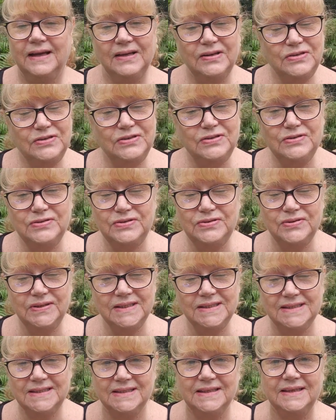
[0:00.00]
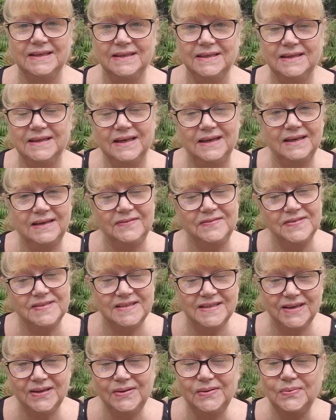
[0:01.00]
And do you drink tea? And if
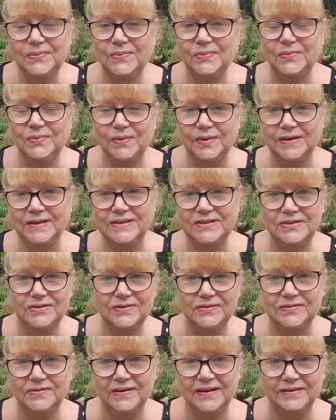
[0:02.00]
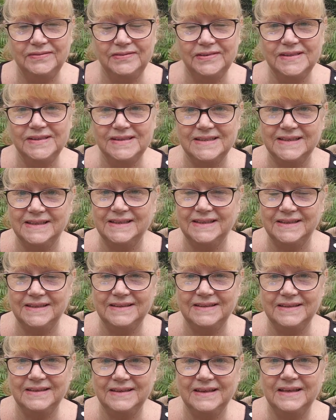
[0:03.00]
so, what is your favorite tea?